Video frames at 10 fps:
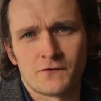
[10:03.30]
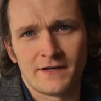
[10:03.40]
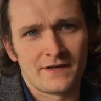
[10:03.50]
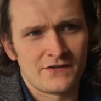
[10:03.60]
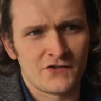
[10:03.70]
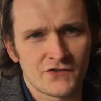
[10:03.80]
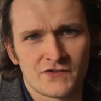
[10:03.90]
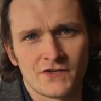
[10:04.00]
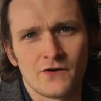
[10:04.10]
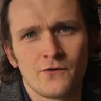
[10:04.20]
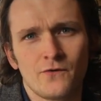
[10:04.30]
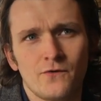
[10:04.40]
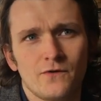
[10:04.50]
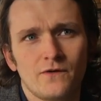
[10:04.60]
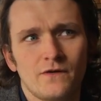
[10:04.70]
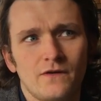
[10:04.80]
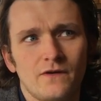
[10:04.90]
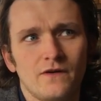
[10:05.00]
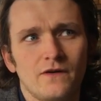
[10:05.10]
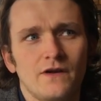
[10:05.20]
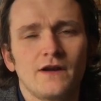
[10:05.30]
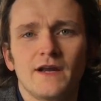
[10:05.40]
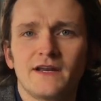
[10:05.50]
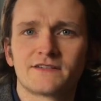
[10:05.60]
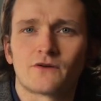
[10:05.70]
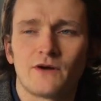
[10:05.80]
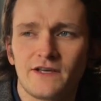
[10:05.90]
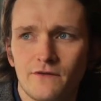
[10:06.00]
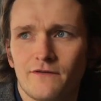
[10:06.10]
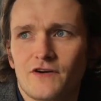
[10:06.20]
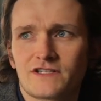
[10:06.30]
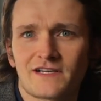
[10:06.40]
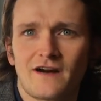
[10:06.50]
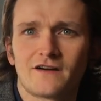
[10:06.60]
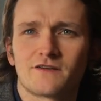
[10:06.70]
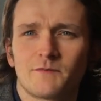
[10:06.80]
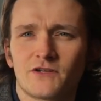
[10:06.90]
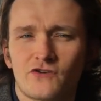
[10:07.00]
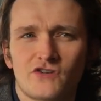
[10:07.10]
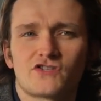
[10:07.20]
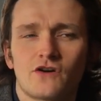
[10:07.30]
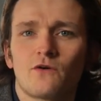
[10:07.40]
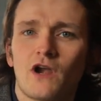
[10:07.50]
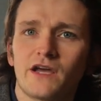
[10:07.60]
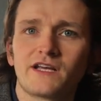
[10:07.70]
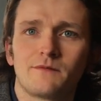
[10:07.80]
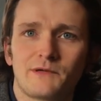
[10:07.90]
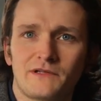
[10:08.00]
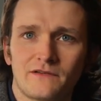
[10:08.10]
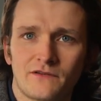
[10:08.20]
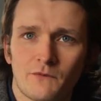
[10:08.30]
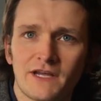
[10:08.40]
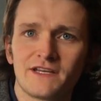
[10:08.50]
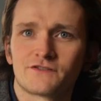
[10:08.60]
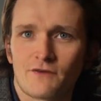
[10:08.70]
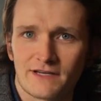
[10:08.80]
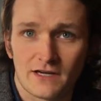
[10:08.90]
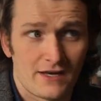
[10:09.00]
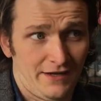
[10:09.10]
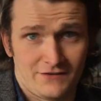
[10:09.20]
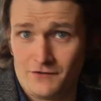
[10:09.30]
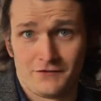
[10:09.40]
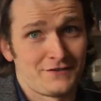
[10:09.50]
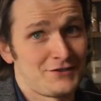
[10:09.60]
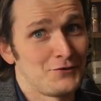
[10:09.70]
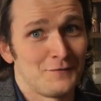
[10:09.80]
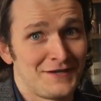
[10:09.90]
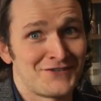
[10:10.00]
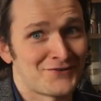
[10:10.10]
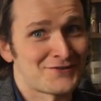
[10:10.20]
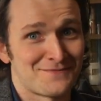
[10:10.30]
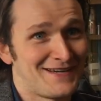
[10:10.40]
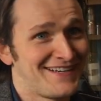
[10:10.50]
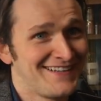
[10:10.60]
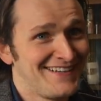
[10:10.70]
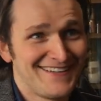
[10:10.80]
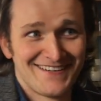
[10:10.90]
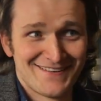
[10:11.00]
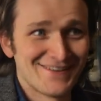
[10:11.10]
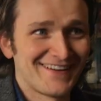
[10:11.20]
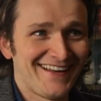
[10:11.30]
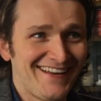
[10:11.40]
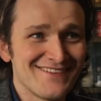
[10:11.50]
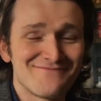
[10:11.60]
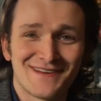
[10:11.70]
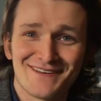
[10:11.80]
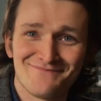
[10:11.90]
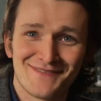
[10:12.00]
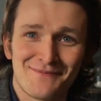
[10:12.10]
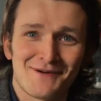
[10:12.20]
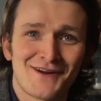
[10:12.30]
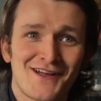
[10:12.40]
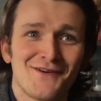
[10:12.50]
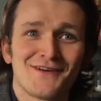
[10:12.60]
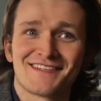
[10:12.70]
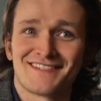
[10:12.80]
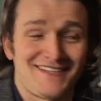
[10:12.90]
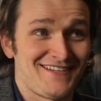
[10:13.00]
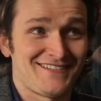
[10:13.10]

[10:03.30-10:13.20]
written is just so... He's quite a universal character, but he's just so likable, the way he's written. Like, it's nothing to do with me, trust me. But Morpurgo is